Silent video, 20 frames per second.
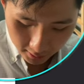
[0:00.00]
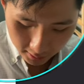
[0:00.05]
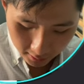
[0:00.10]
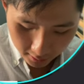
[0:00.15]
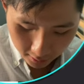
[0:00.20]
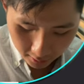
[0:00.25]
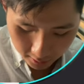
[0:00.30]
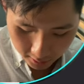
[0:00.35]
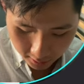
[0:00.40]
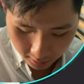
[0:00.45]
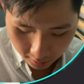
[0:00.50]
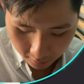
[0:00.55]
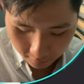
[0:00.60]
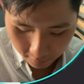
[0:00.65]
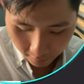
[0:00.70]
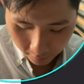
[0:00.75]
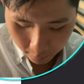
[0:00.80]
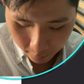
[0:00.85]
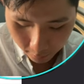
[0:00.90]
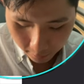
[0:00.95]

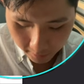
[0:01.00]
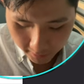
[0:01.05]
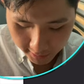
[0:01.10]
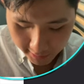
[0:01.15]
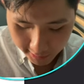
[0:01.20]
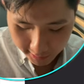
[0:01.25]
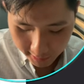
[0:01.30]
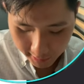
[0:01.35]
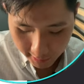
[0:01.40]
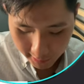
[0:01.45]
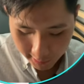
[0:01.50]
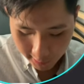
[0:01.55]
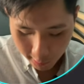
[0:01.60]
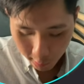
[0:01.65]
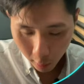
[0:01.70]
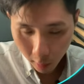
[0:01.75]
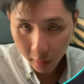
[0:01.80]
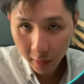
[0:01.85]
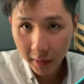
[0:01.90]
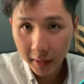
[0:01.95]
variable, basically
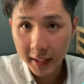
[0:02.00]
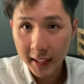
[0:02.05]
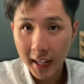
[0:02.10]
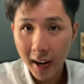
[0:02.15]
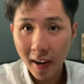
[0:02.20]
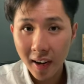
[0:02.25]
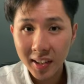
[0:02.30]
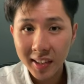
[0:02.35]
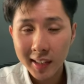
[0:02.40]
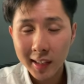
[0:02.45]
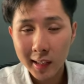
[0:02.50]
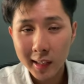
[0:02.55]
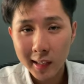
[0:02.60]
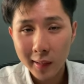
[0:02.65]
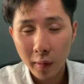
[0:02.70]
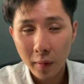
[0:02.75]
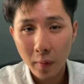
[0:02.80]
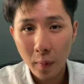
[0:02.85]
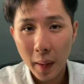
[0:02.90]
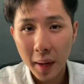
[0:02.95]
store the answers
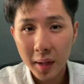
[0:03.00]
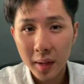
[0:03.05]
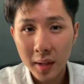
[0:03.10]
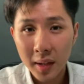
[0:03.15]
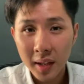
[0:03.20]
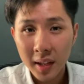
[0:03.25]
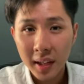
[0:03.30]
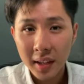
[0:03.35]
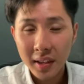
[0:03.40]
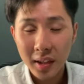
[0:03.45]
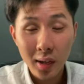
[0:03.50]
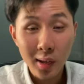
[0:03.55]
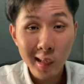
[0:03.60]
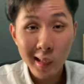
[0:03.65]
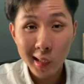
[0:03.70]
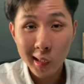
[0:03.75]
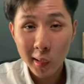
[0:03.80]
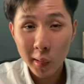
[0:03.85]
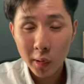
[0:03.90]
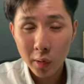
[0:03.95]
of whether the
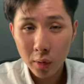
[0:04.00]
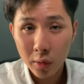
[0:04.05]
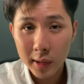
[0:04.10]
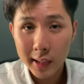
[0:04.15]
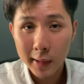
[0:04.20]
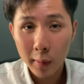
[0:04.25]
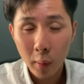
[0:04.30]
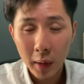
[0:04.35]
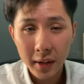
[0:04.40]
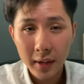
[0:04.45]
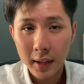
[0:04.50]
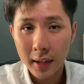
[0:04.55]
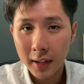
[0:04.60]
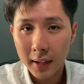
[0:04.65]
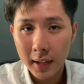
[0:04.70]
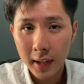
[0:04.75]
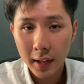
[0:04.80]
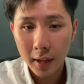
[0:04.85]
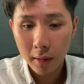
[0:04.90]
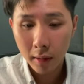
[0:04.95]
user want to
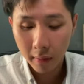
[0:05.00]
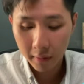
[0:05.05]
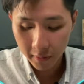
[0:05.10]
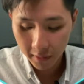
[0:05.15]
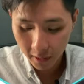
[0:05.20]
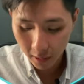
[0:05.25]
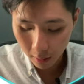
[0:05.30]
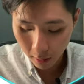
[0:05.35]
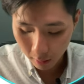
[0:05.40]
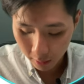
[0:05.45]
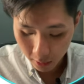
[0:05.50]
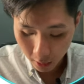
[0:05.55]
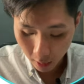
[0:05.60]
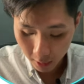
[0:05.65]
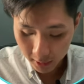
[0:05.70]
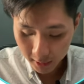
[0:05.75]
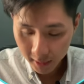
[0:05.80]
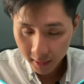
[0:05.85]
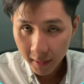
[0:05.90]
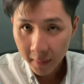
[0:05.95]
continue or
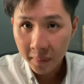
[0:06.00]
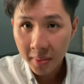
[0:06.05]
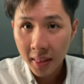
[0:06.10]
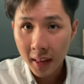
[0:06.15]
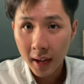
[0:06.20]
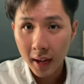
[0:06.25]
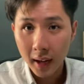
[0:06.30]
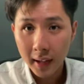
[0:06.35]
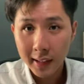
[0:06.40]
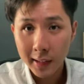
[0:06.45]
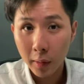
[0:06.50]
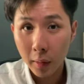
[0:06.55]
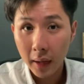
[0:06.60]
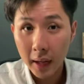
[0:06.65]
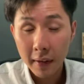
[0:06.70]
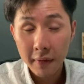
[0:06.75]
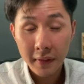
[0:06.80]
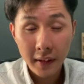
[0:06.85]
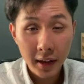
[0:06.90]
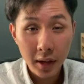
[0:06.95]
not. So
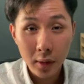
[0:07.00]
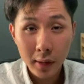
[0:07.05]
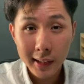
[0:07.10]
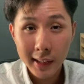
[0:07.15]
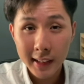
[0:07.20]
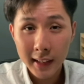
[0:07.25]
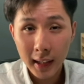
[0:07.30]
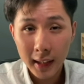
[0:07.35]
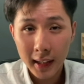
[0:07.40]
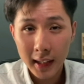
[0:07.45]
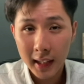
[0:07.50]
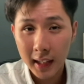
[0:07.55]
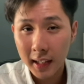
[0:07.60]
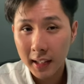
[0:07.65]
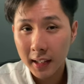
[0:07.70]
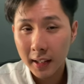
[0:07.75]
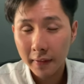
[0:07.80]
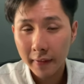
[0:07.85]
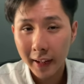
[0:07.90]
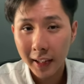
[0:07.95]
if the user key
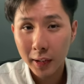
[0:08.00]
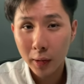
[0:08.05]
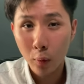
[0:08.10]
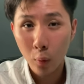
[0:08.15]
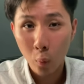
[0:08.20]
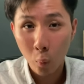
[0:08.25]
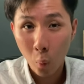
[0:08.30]
in the value